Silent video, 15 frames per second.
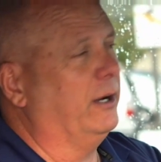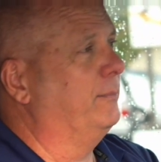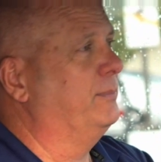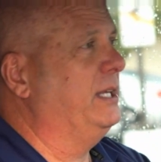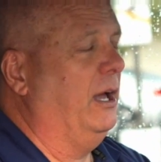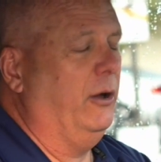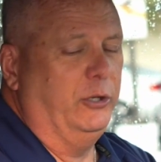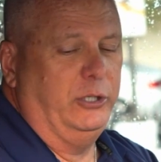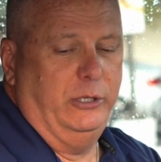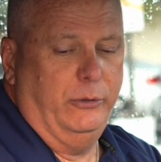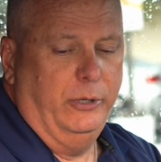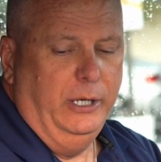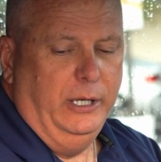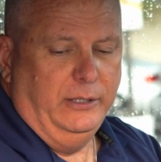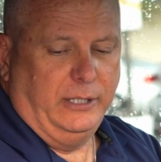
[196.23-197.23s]
I'm telling you,
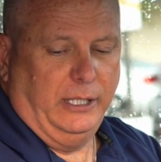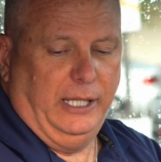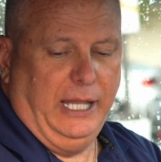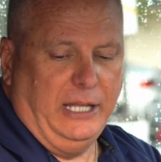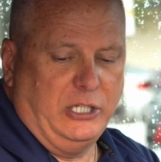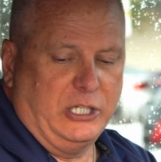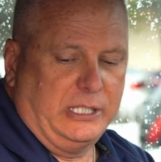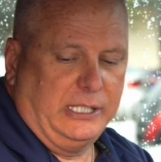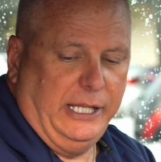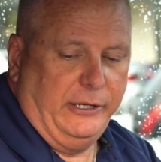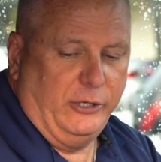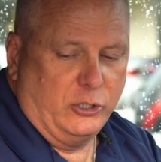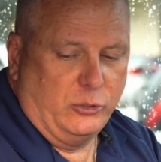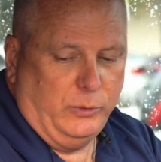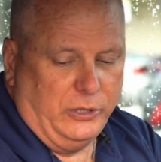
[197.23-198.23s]
the
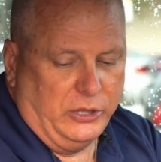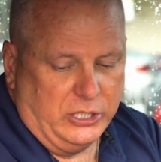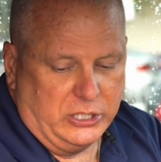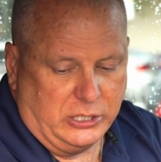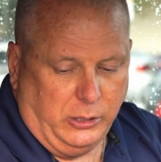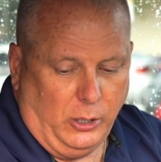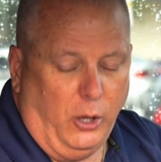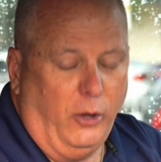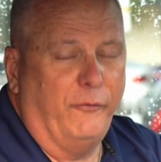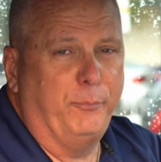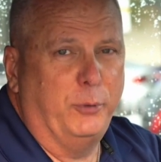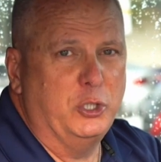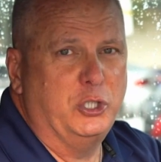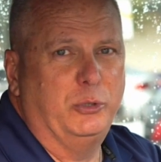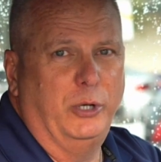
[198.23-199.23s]
legislators with this law
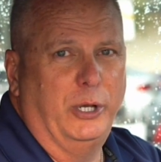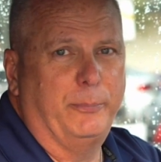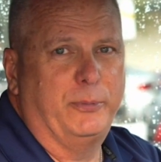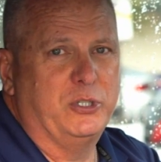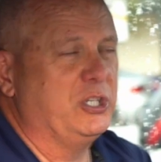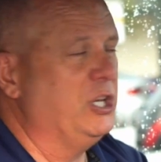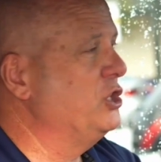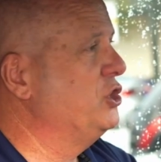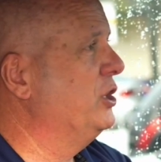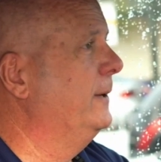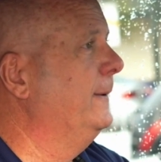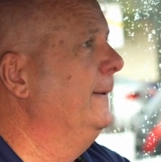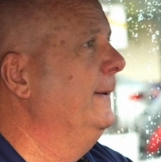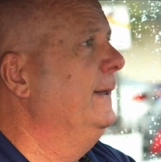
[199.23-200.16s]
put you in a position